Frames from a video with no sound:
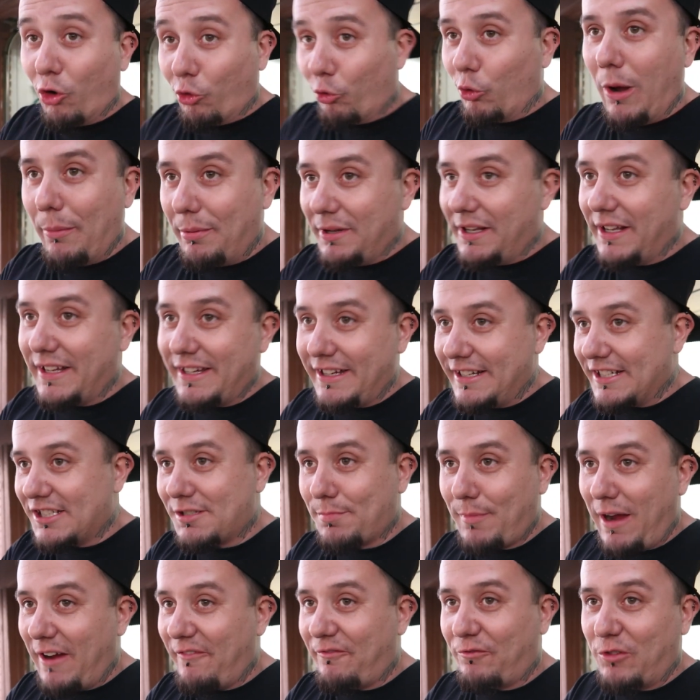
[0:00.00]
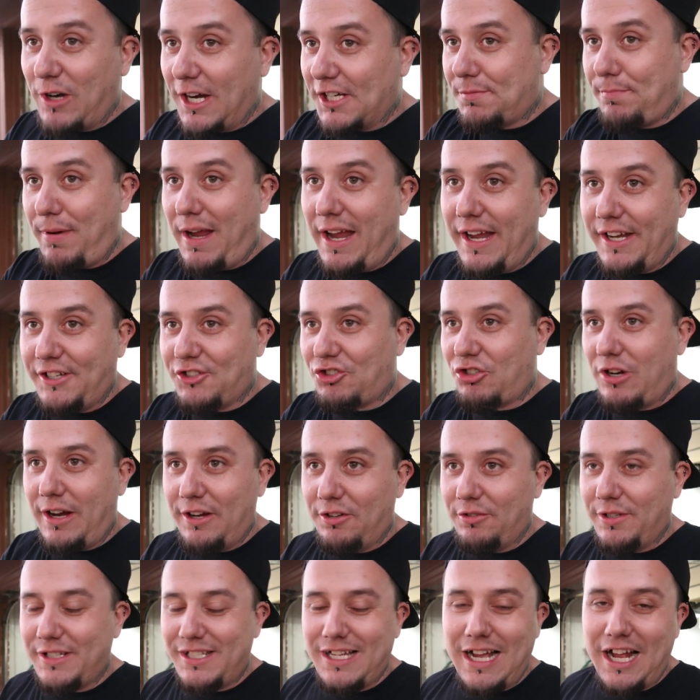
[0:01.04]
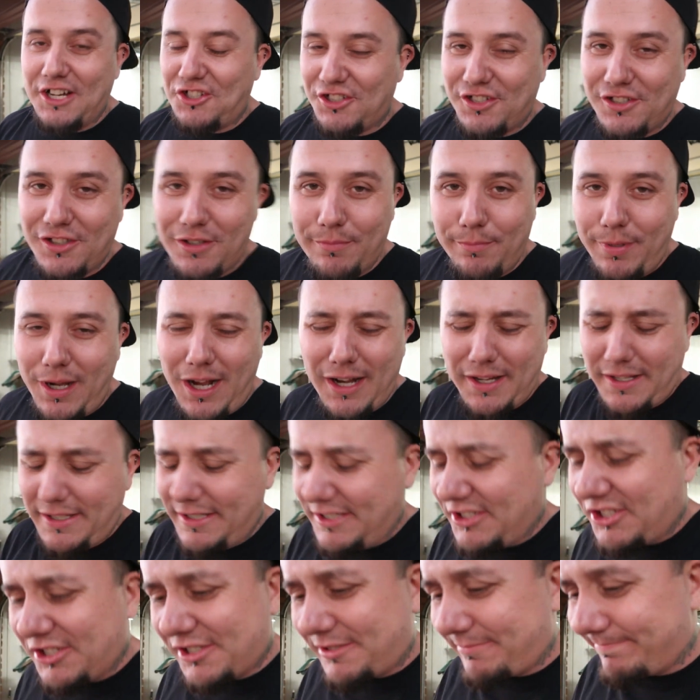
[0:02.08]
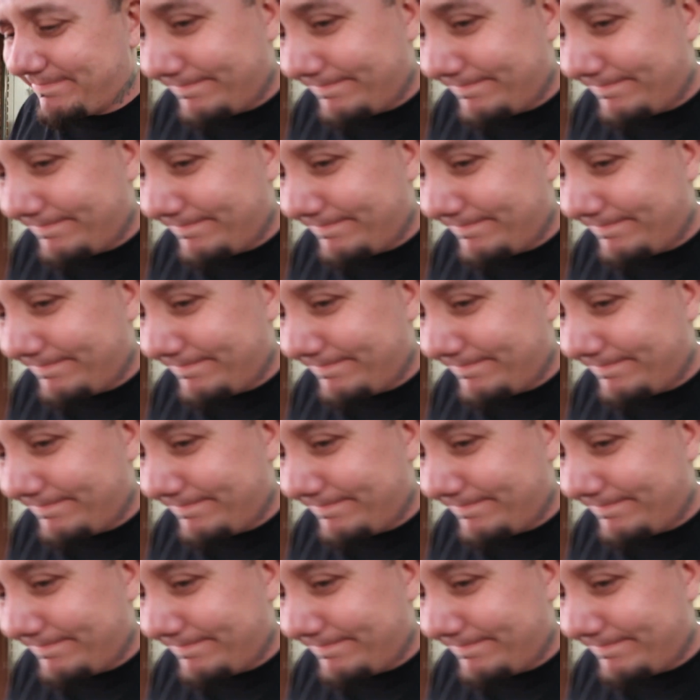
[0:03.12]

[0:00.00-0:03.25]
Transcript: rub it against my fresh paint, trying to attach it to the body. It just